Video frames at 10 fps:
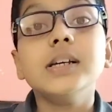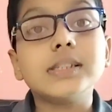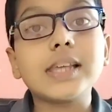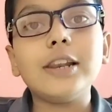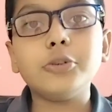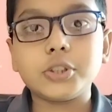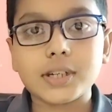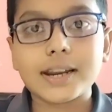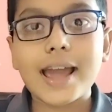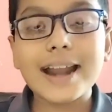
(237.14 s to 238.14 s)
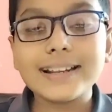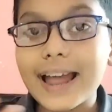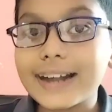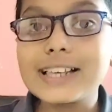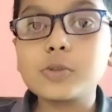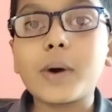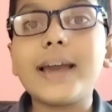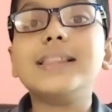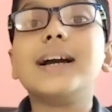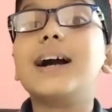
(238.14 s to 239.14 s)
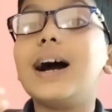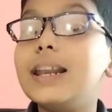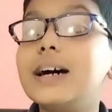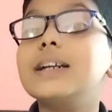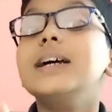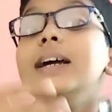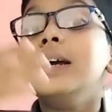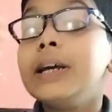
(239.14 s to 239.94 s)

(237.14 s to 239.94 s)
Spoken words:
solution, and that is why the color